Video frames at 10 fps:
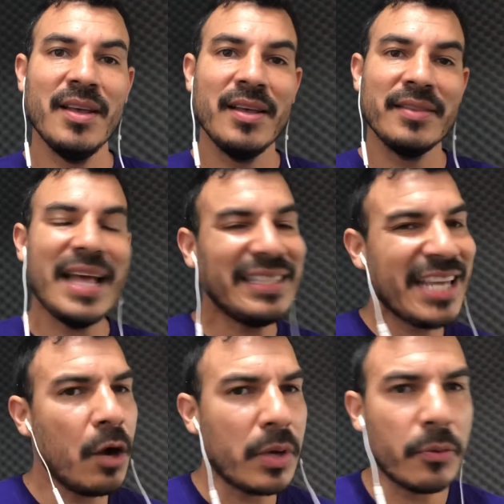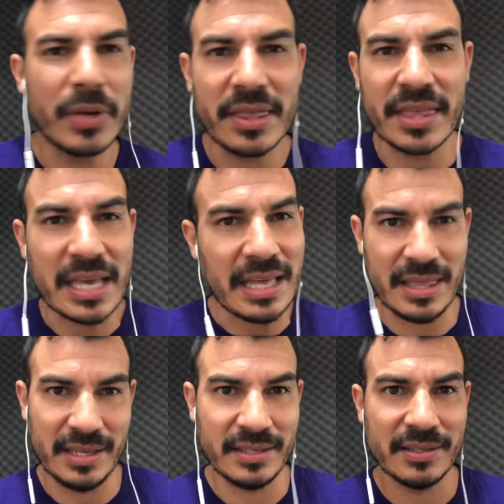That's how we rethink
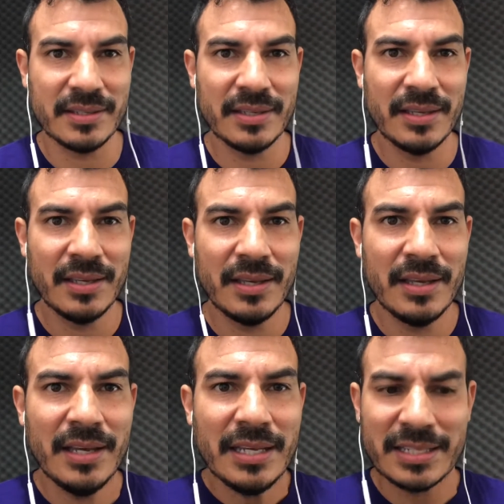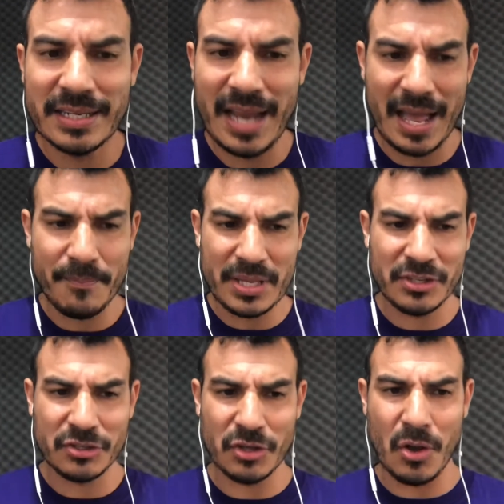this. To not be
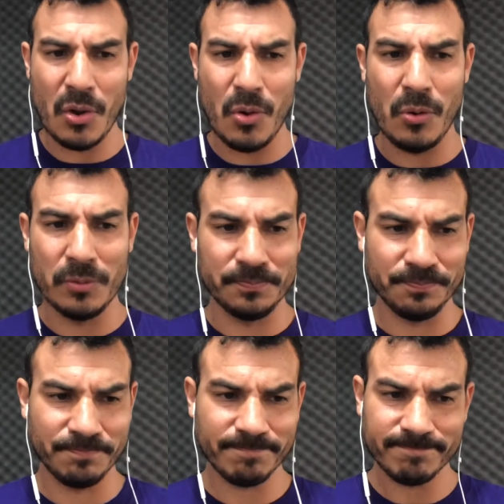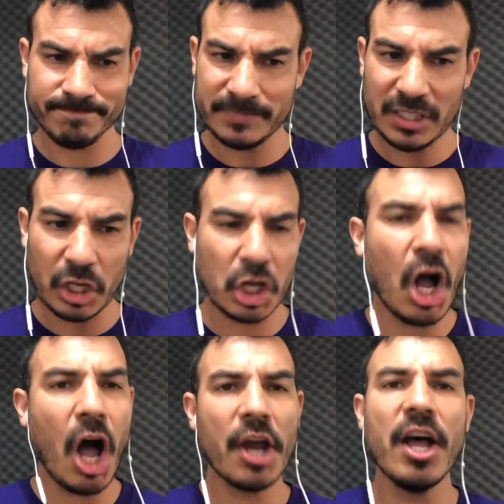so
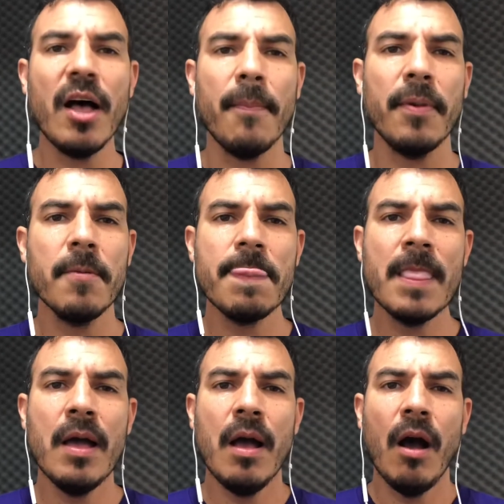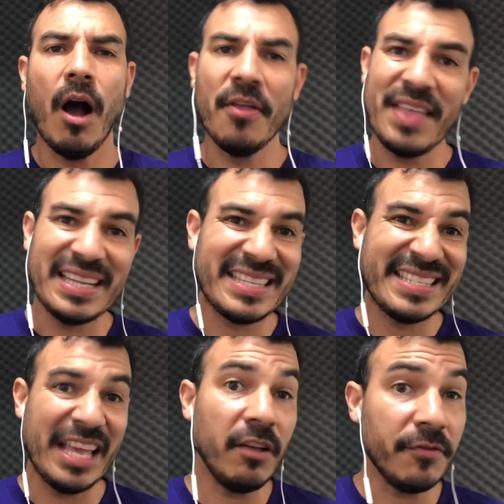caught up on that
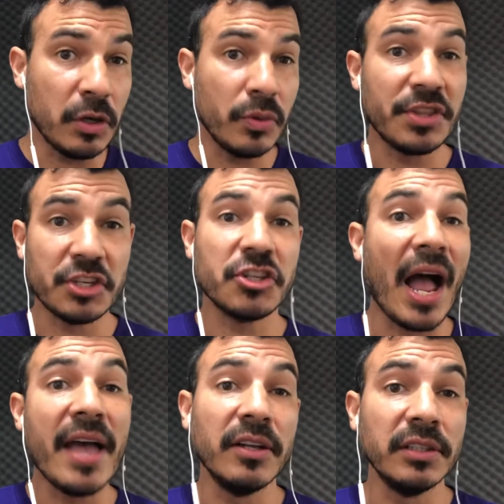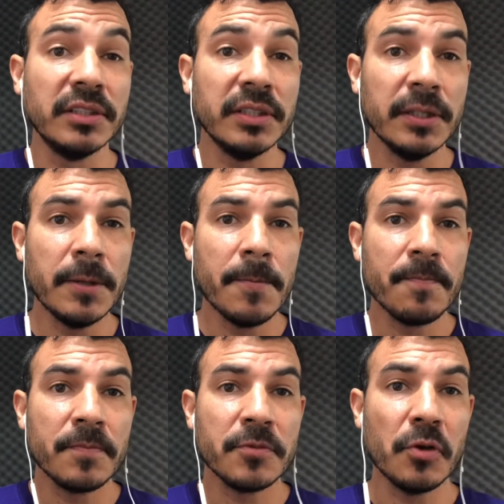selfie with the child
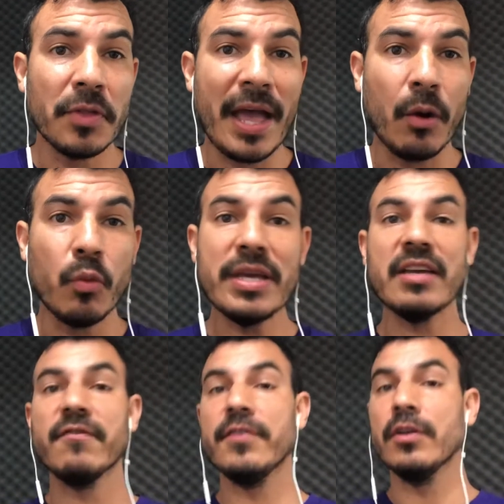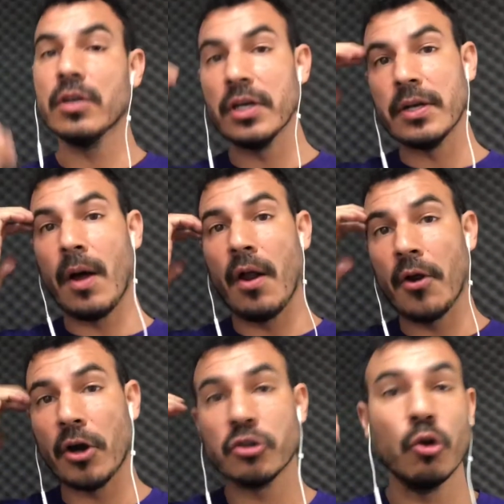so that we can feel good on
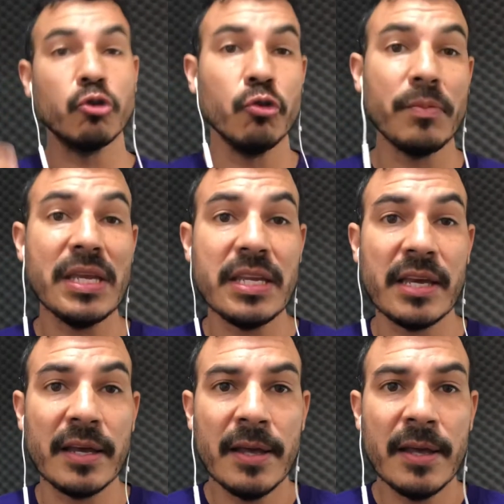our social media.